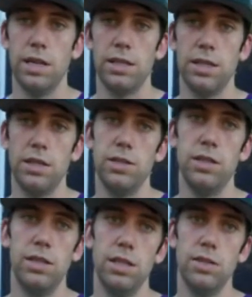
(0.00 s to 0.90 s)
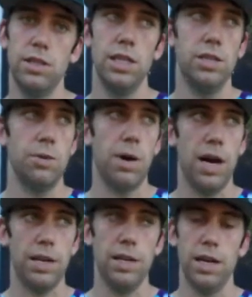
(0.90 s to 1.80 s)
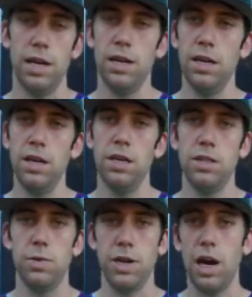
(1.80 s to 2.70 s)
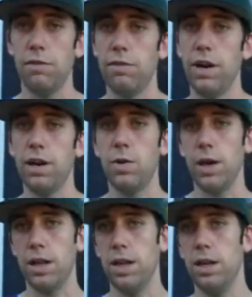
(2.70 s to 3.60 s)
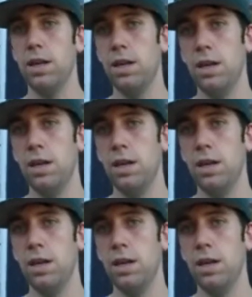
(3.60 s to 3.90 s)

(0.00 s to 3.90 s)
And so you teach your body to recover very quickly,